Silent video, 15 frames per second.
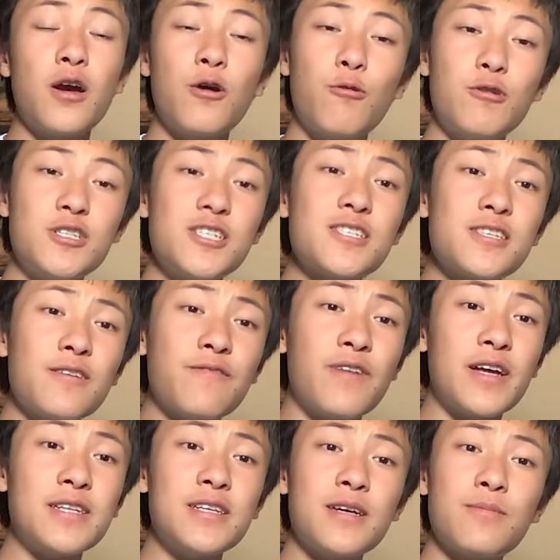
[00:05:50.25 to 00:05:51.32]
which is the
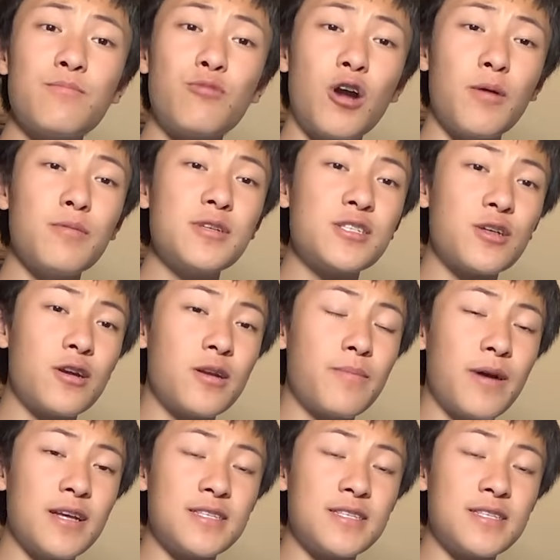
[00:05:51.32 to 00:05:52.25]
event probably started by